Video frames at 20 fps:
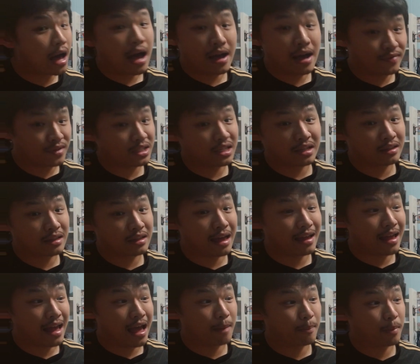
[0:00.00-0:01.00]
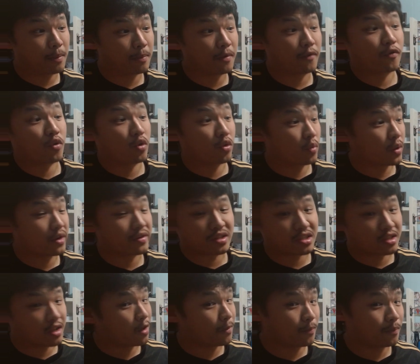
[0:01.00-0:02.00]
I've seen that happen before where
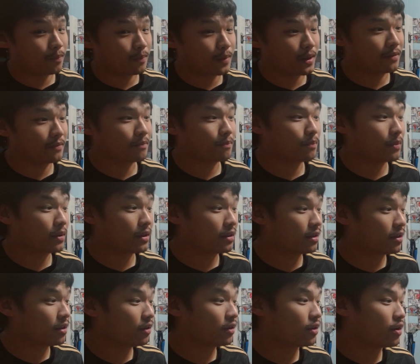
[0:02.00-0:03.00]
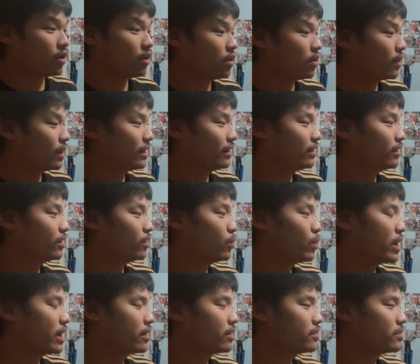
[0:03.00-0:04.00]
it's not been called in the
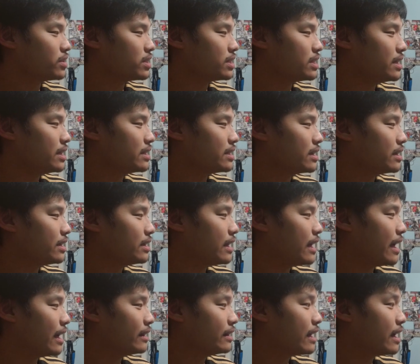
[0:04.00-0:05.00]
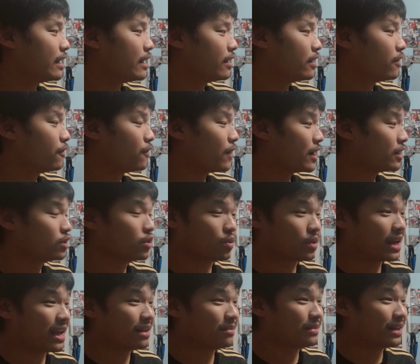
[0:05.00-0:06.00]
regular season, and that in a
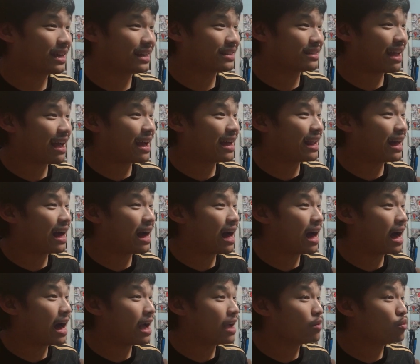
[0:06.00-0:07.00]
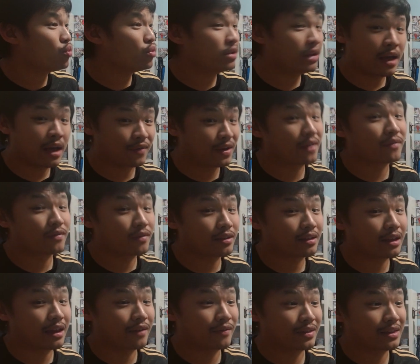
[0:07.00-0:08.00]
vital game like that, I wouldn't have
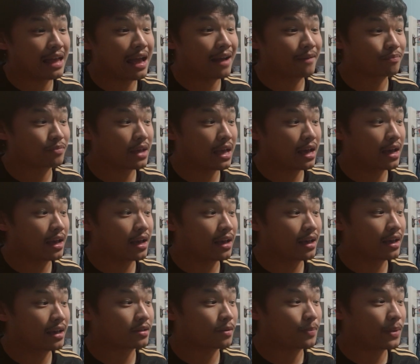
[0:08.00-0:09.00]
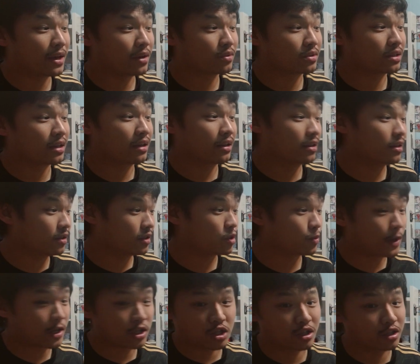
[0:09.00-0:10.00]
given that as a penalty. And
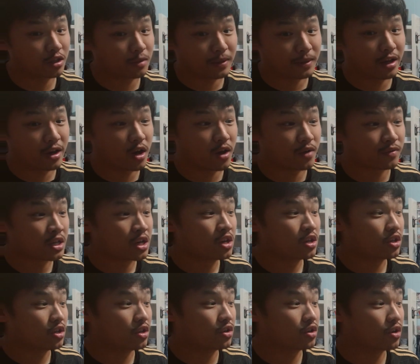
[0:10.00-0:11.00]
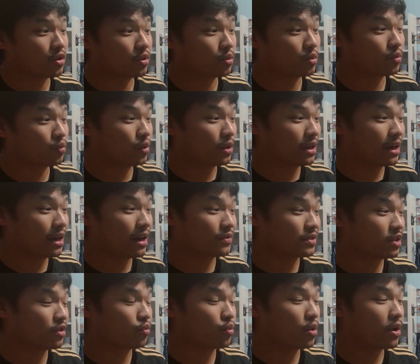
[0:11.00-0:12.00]
especially in the playoffs, you know, we have
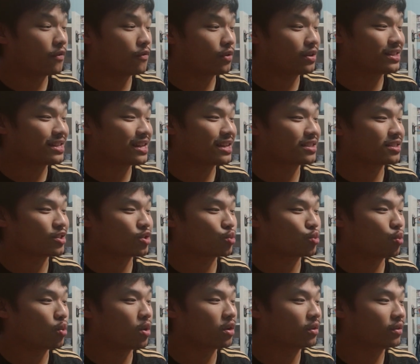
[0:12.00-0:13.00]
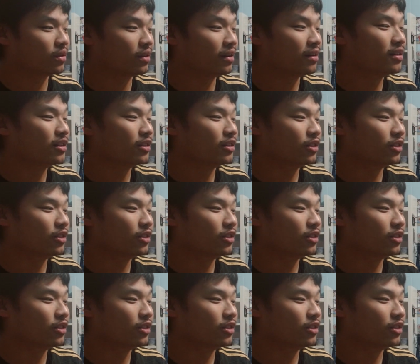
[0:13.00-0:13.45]
seen referee tends to swallow